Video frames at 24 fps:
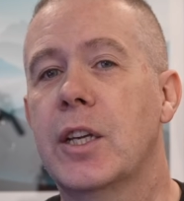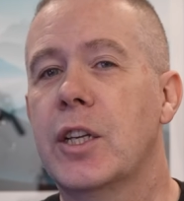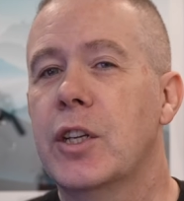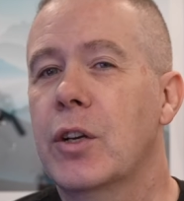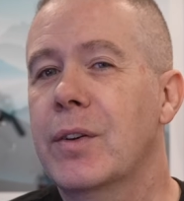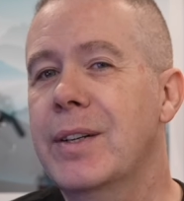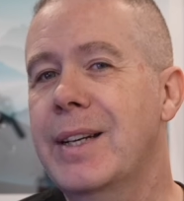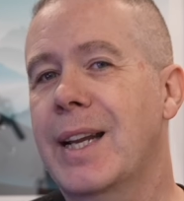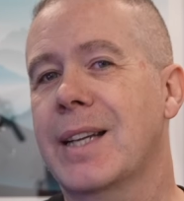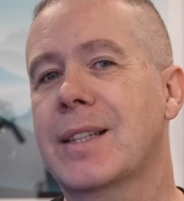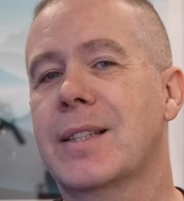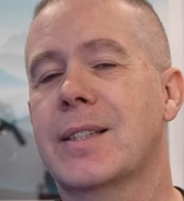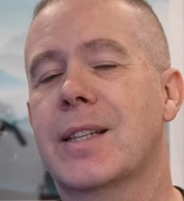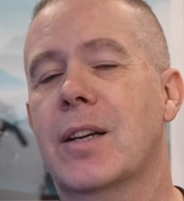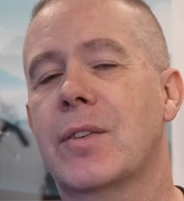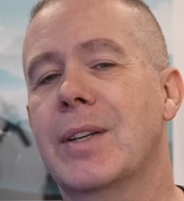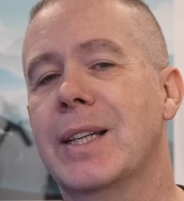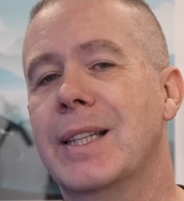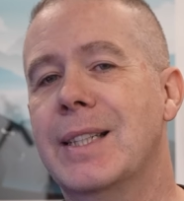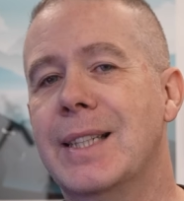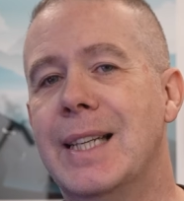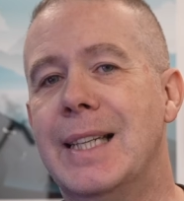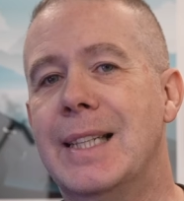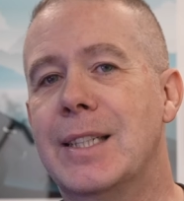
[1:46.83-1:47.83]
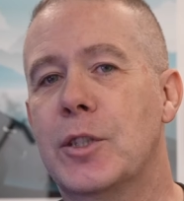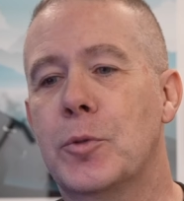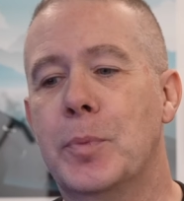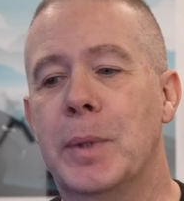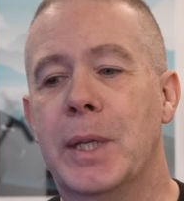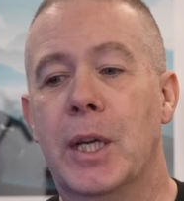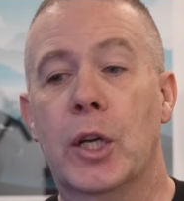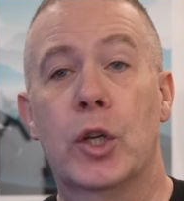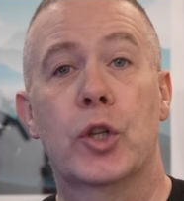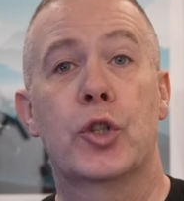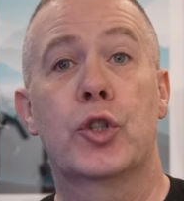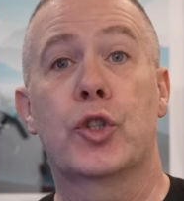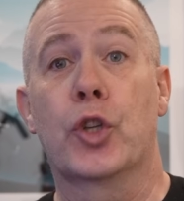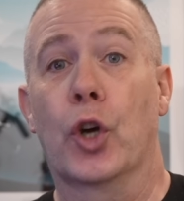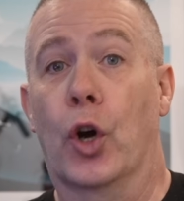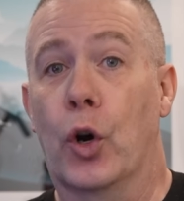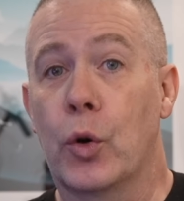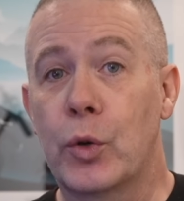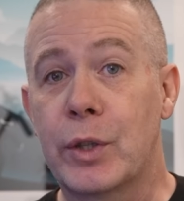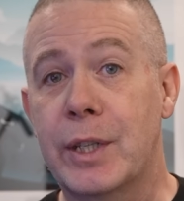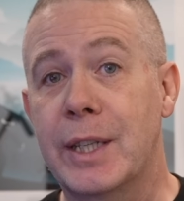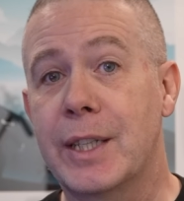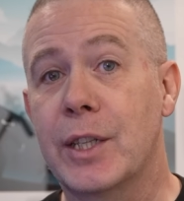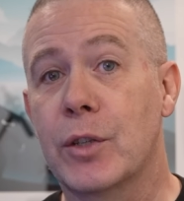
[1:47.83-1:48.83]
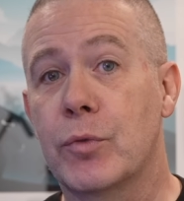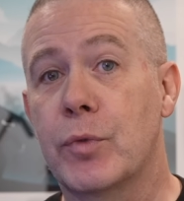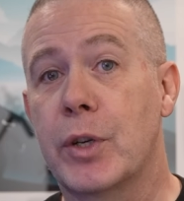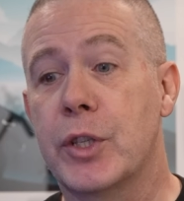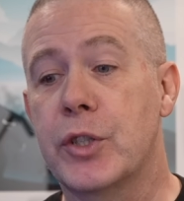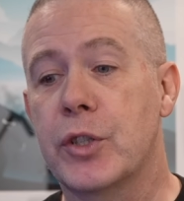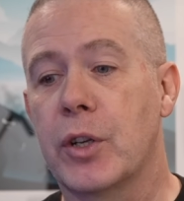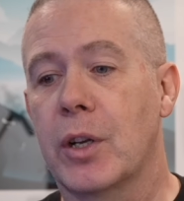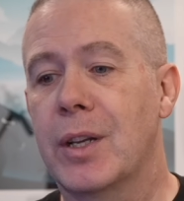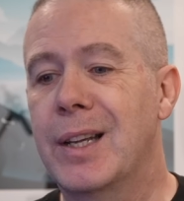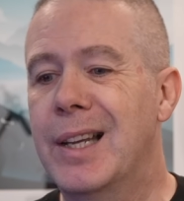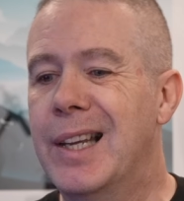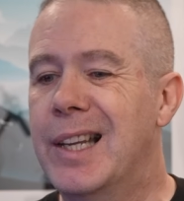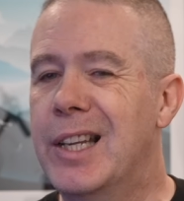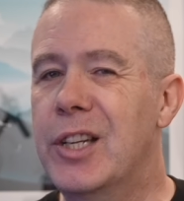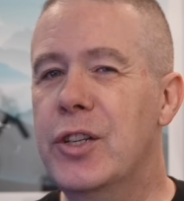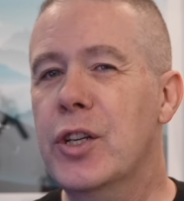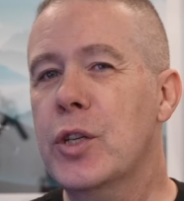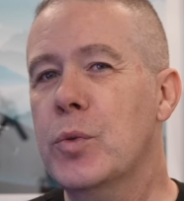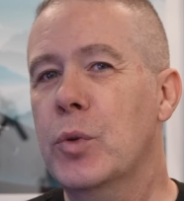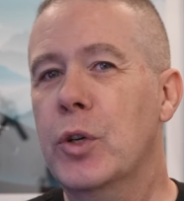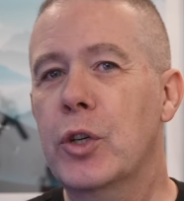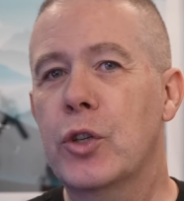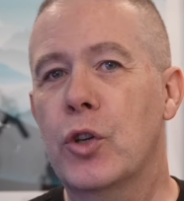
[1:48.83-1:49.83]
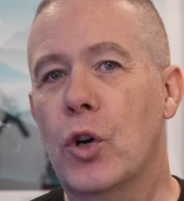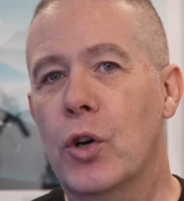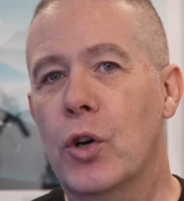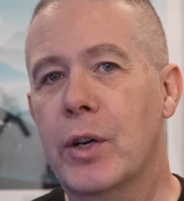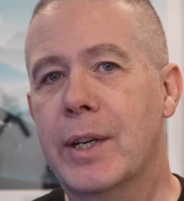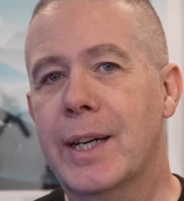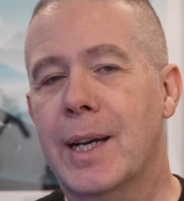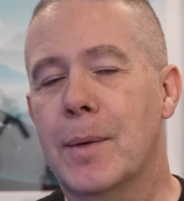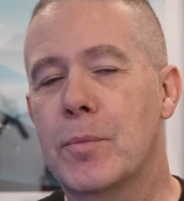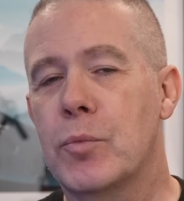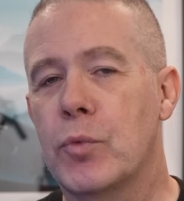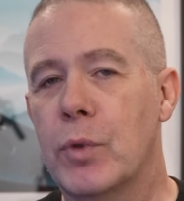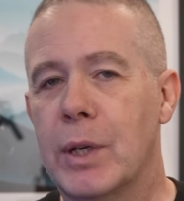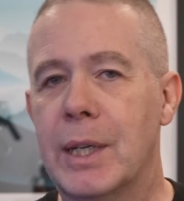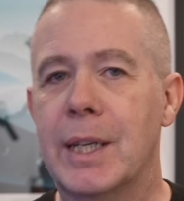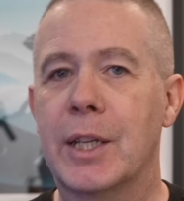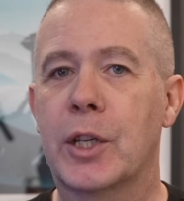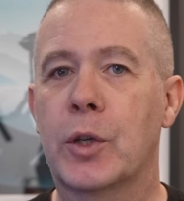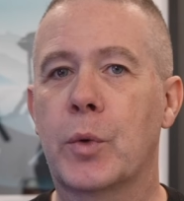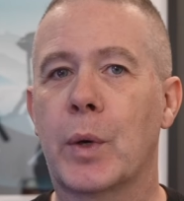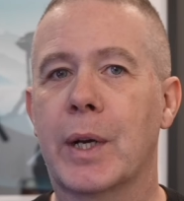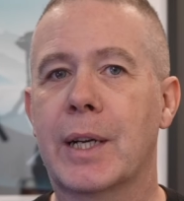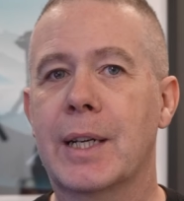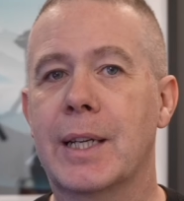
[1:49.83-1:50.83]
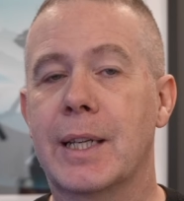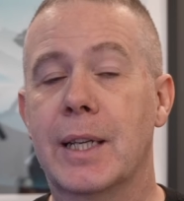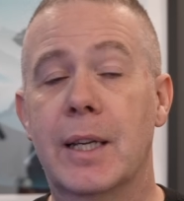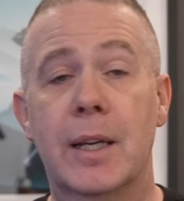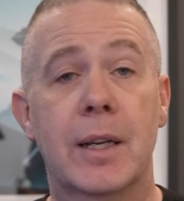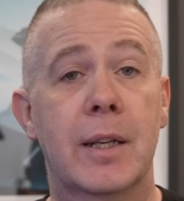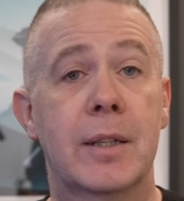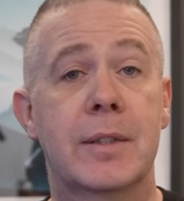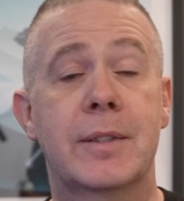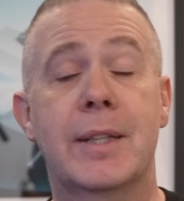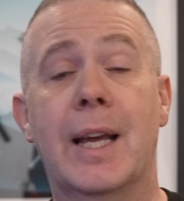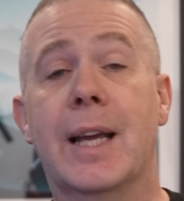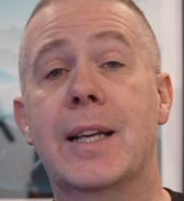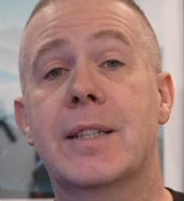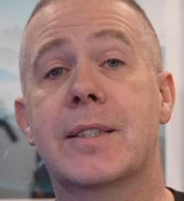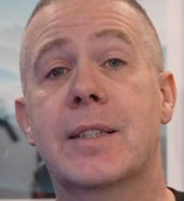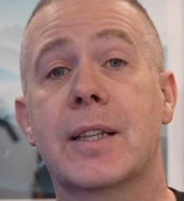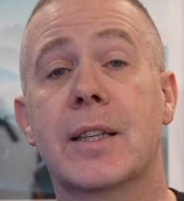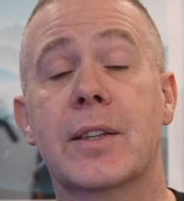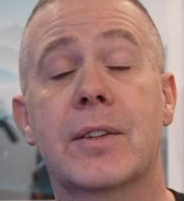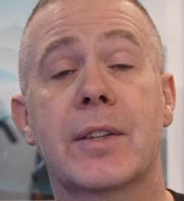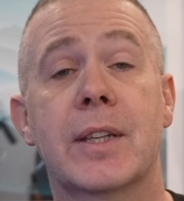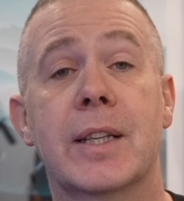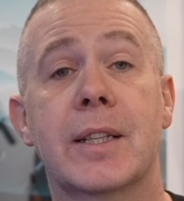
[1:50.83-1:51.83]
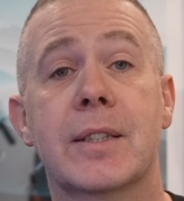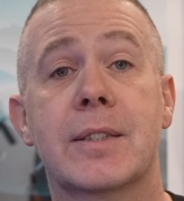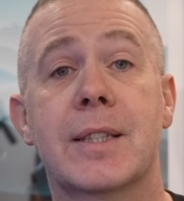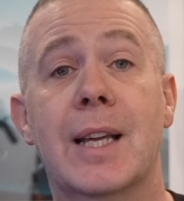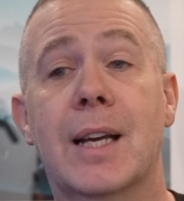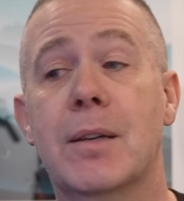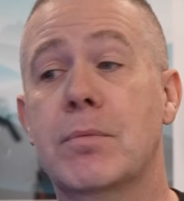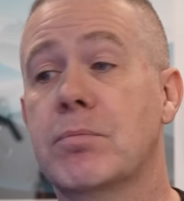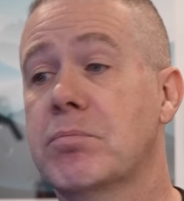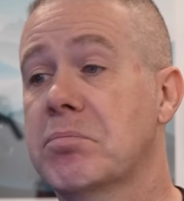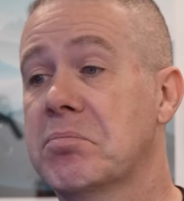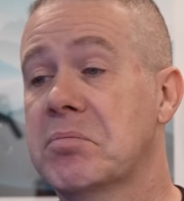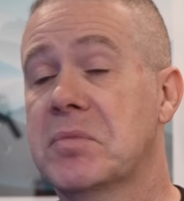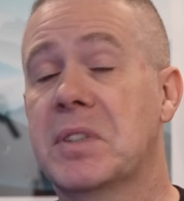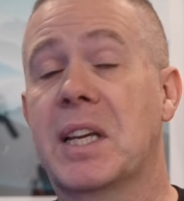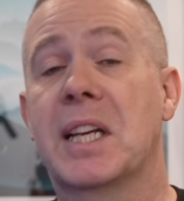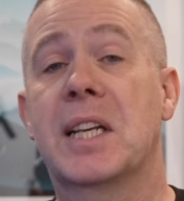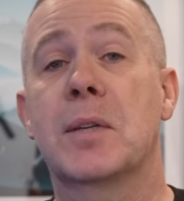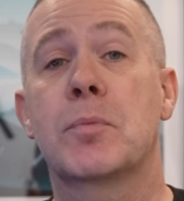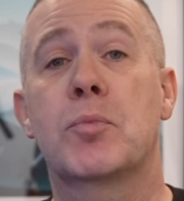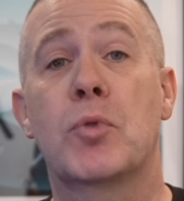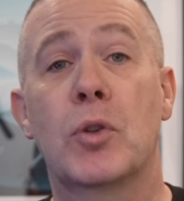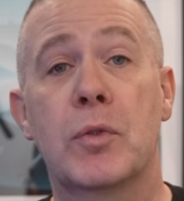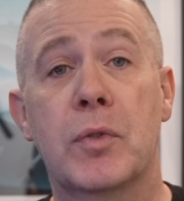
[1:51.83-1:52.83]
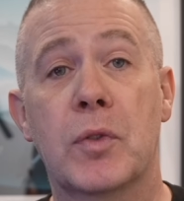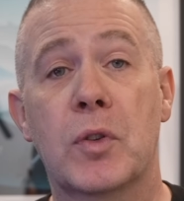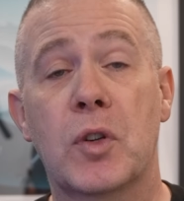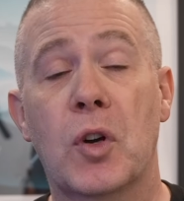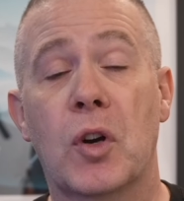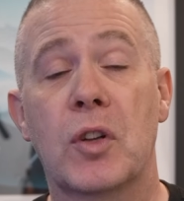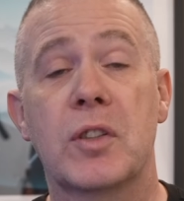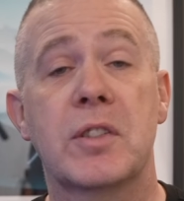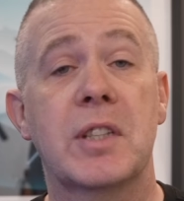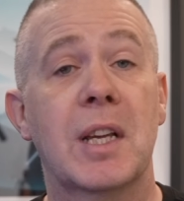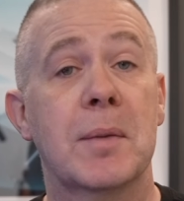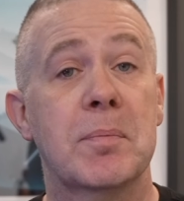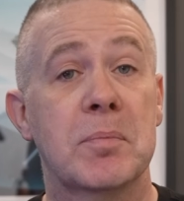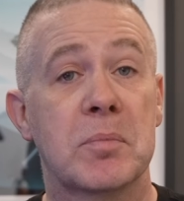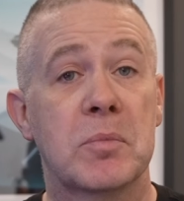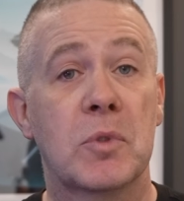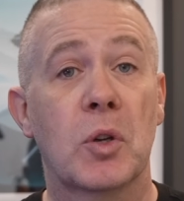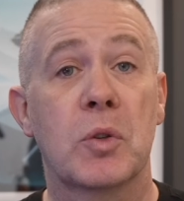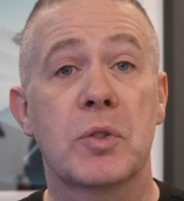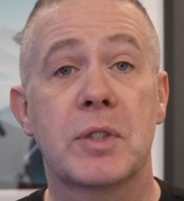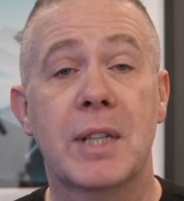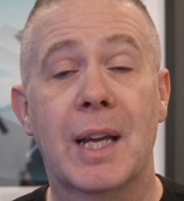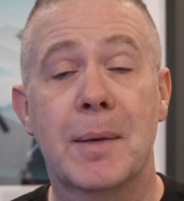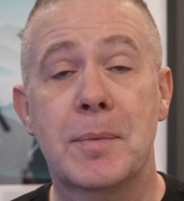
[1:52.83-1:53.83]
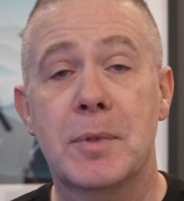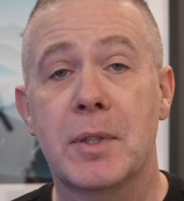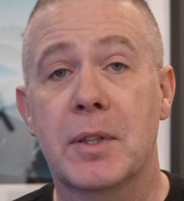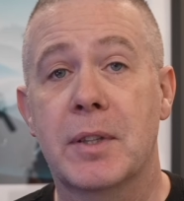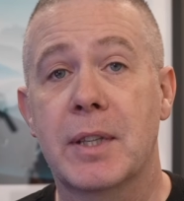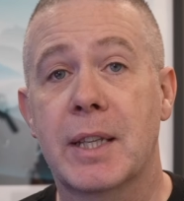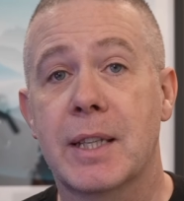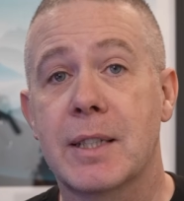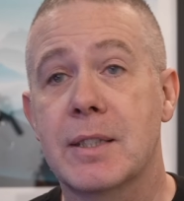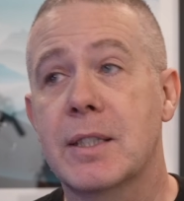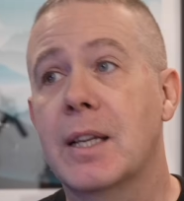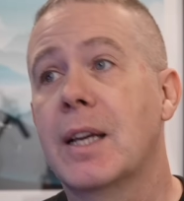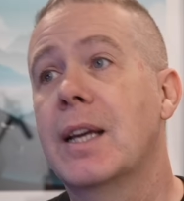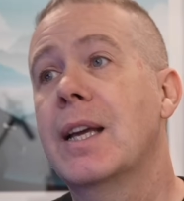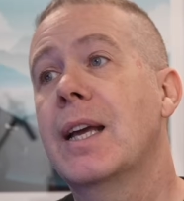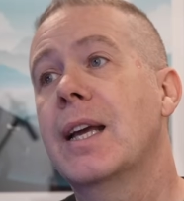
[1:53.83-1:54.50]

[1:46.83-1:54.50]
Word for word: You don't necessarily need it to be totally original. You just want to knock it up really quickly, testing things out, getting proof of concept, those types of things.